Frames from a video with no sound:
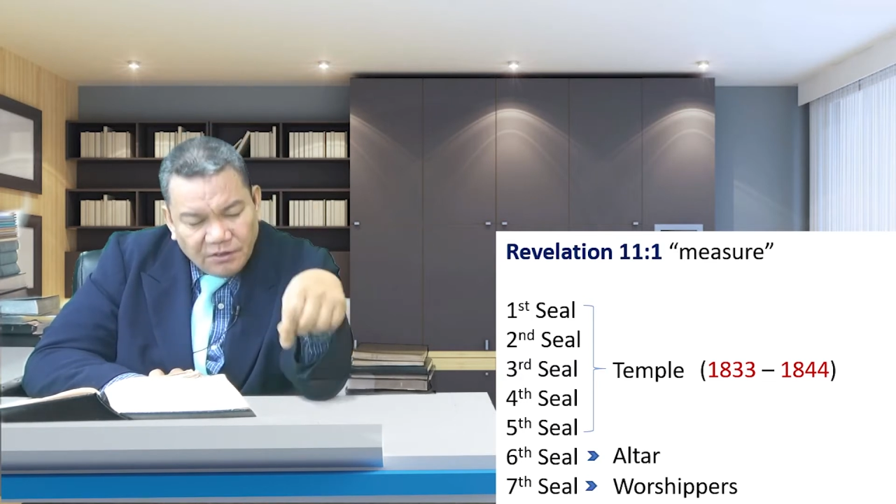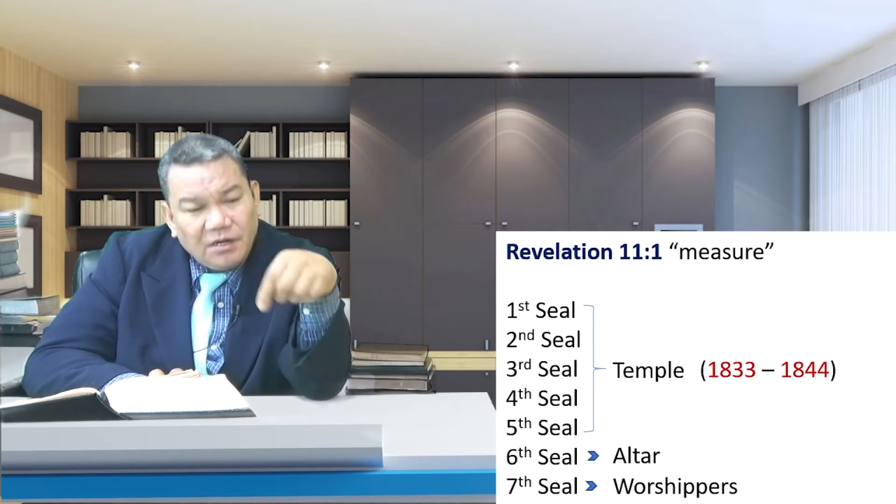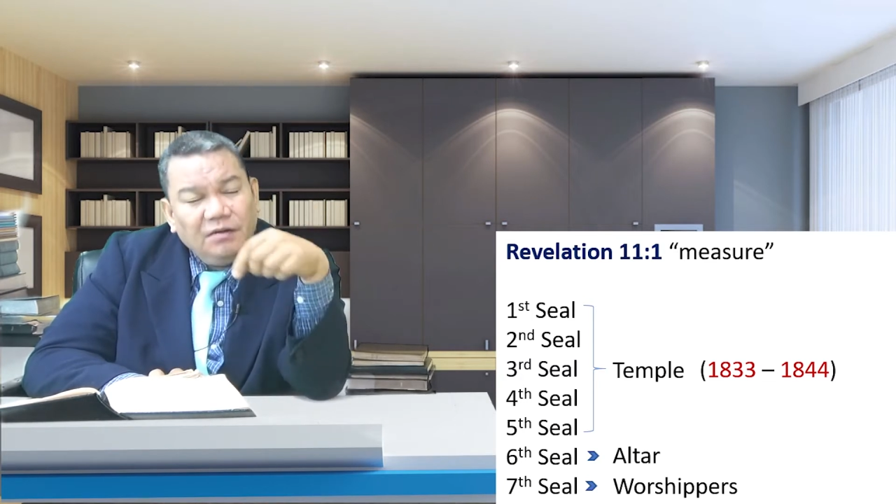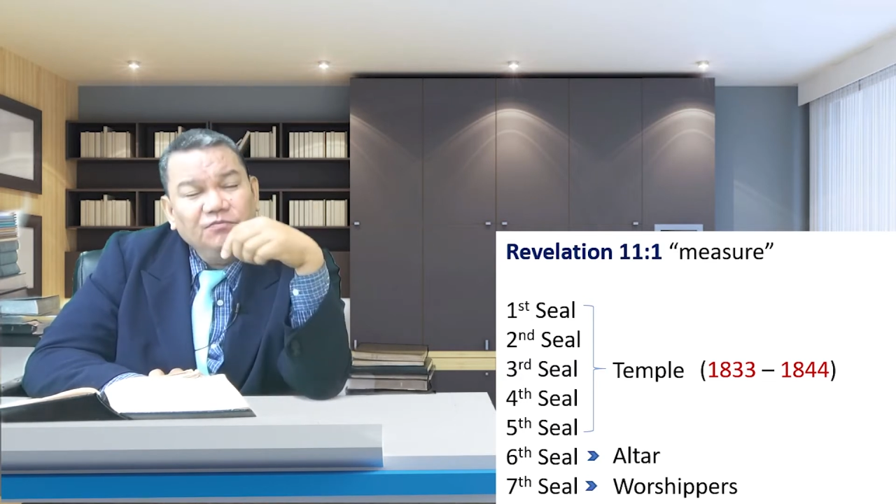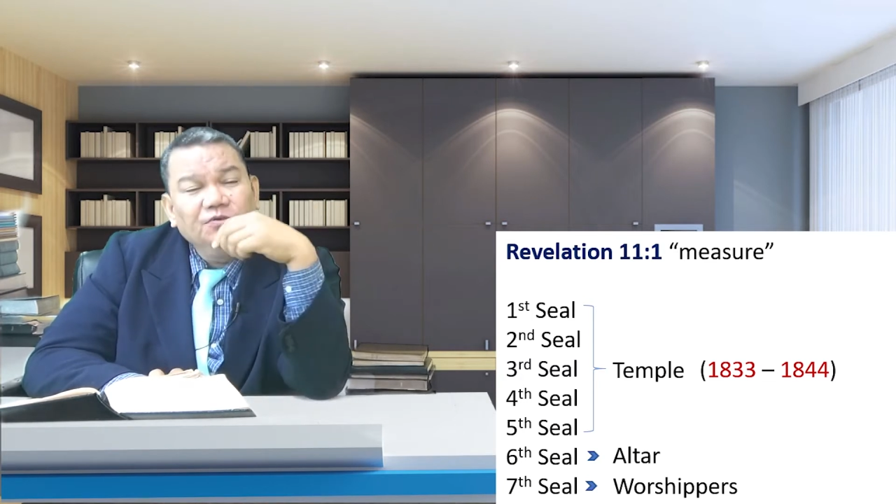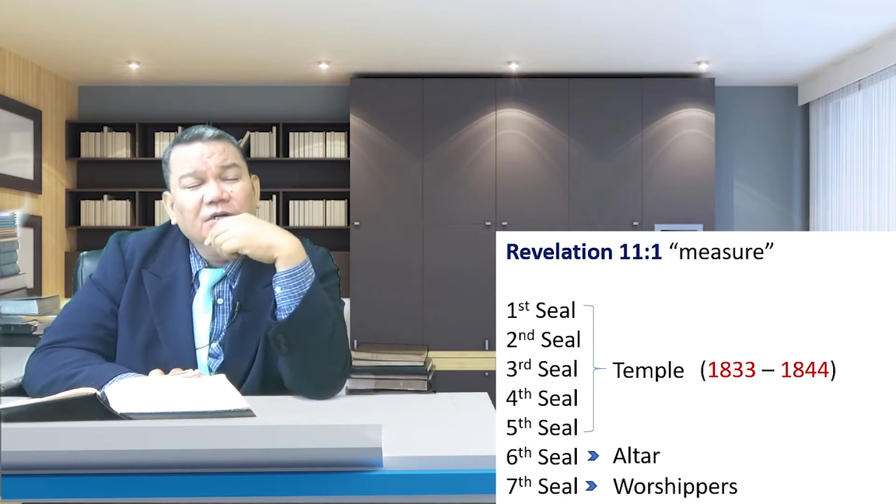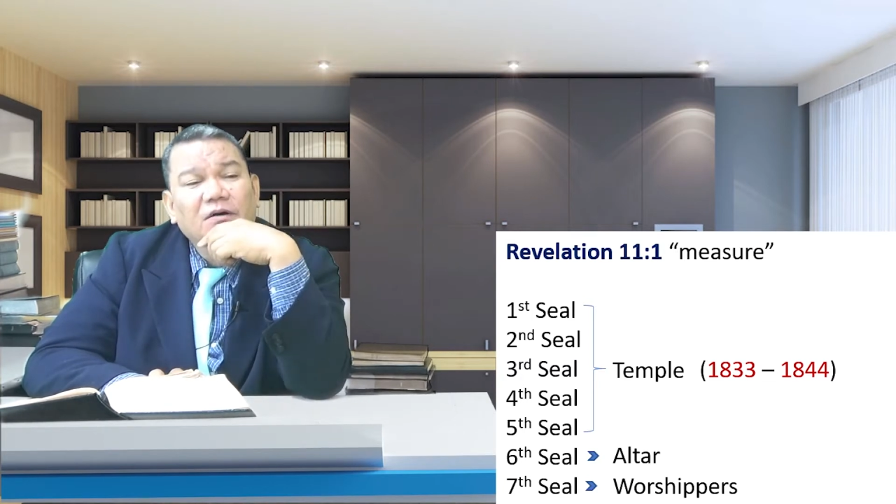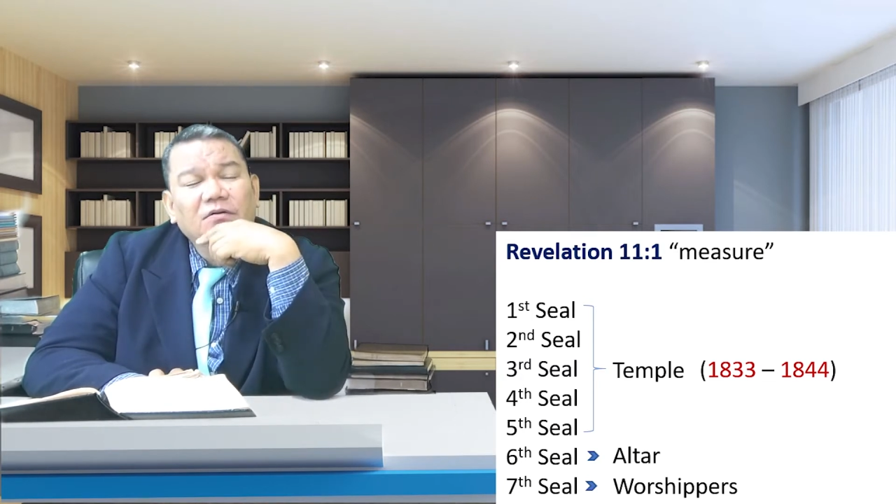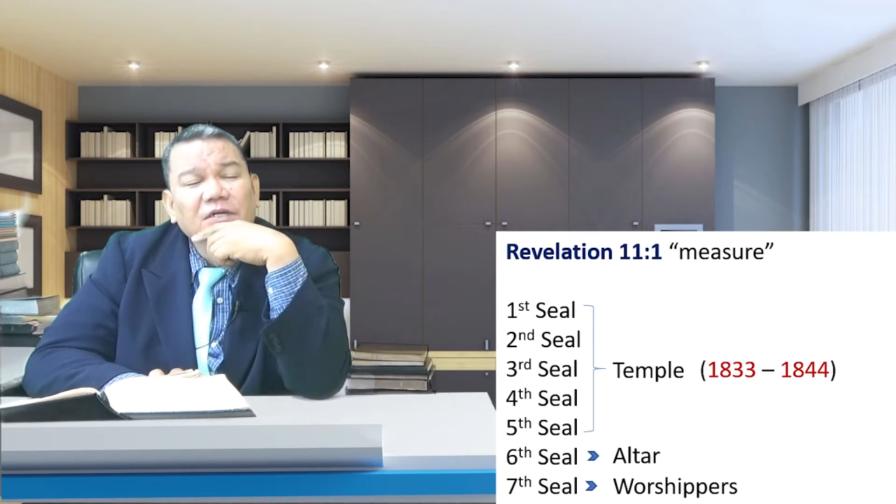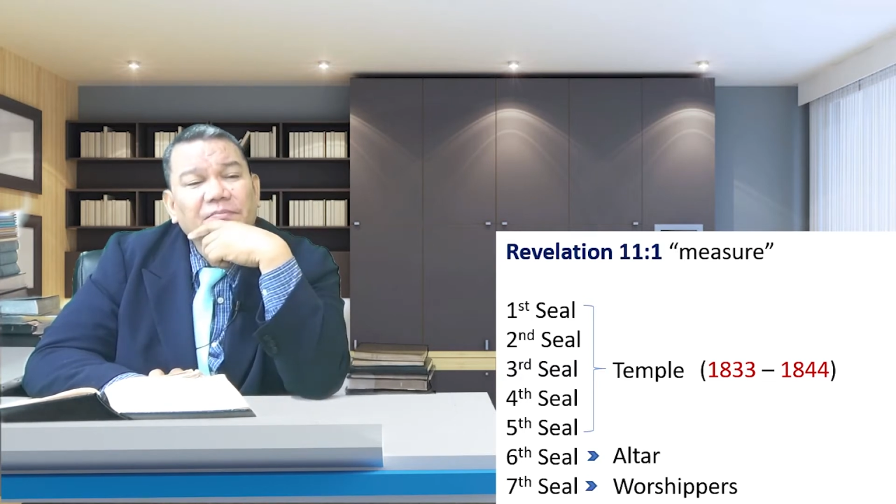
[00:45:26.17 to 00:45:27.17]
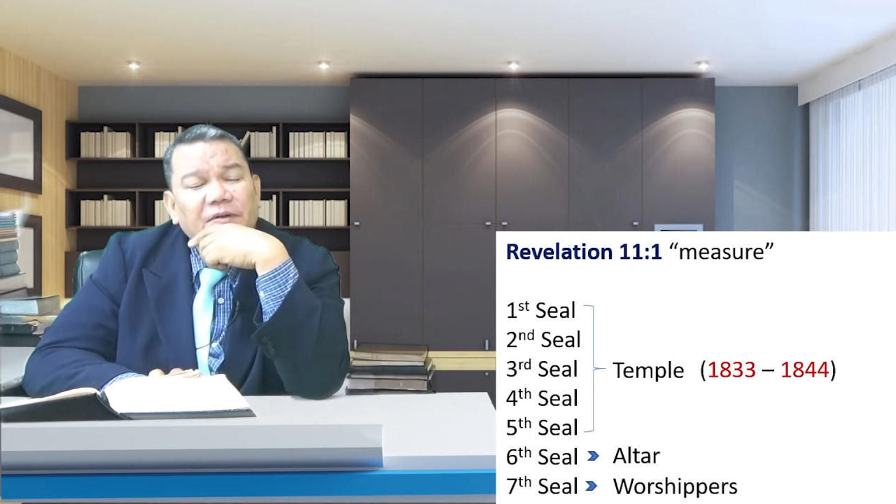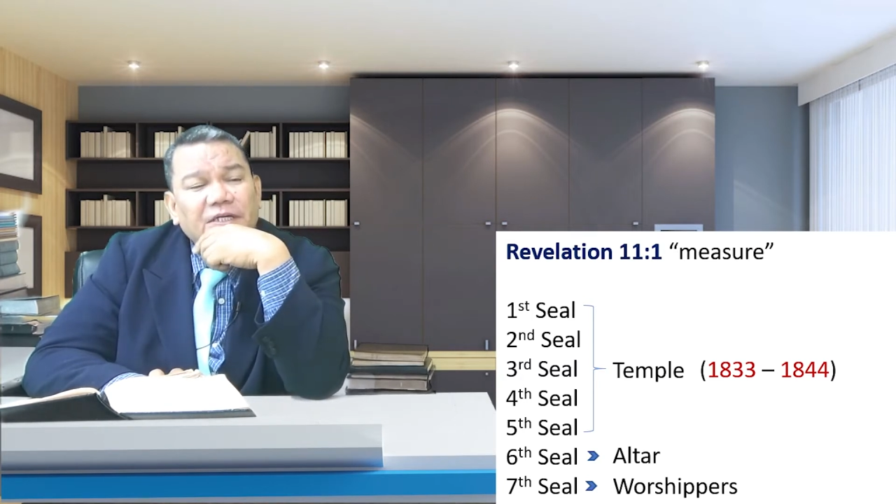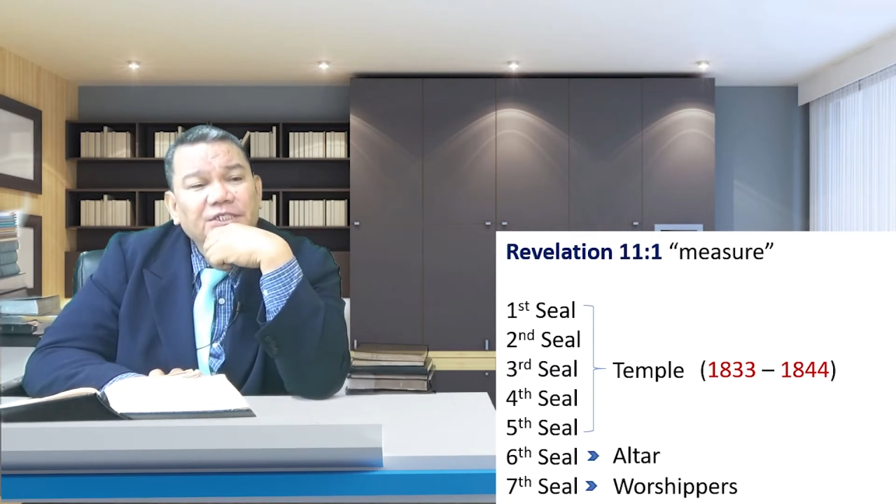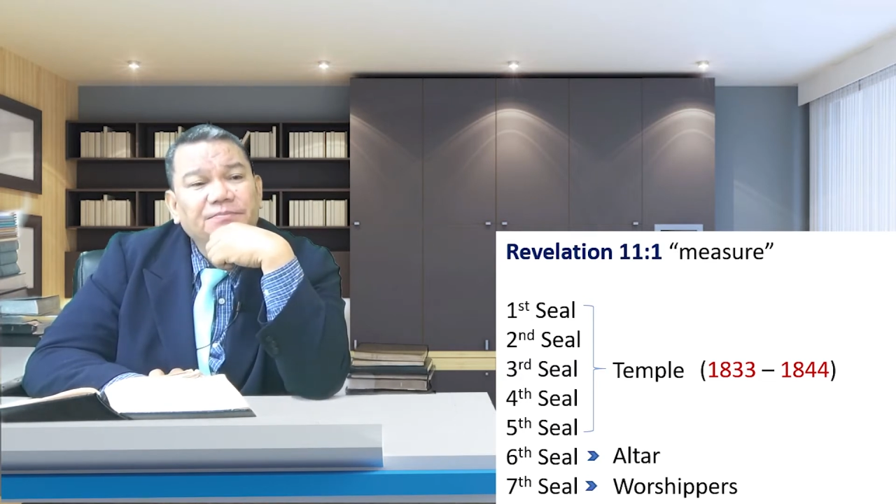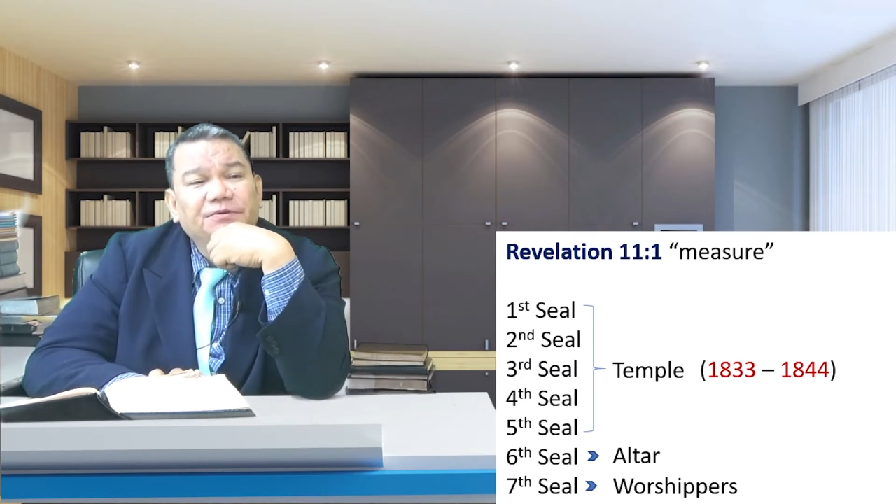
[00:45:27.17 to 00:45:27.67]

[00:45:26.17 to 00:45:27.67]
come to the holy place